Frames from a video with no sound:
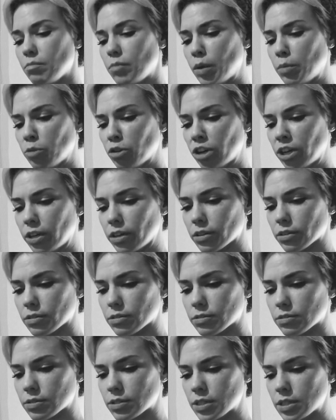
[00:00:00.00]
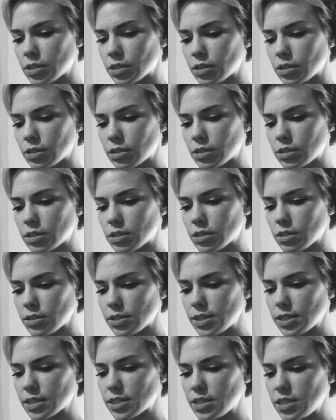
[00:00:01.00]
Memory.
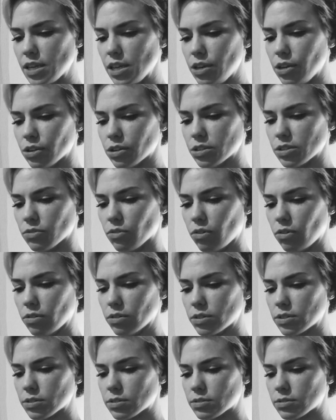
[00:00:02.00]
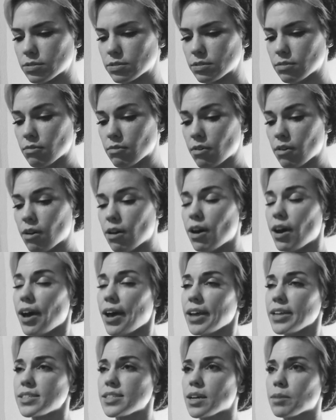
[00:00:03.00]
16 years old.
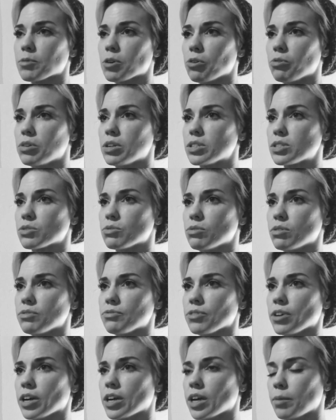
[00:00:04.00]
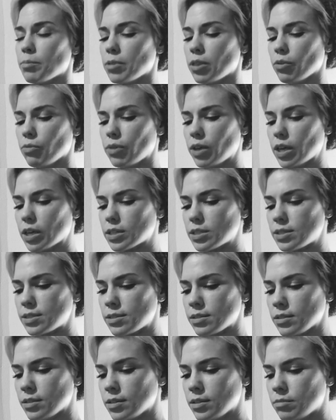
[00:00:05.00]
I stopped going to school for a couple of
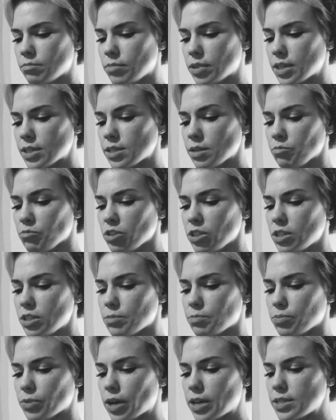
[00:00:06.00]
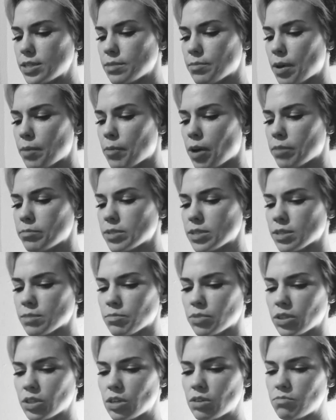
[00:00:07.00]
weeks because I'm really depressed and my mom
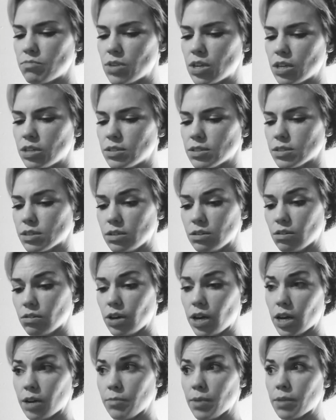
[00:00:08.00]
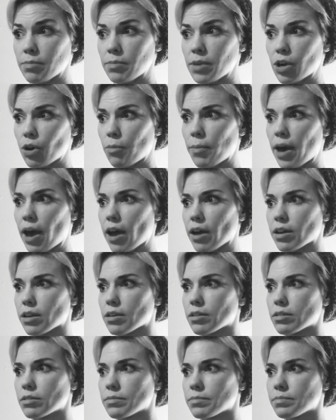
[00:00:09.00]
doesn't believe me and doesn't know how to make me go back.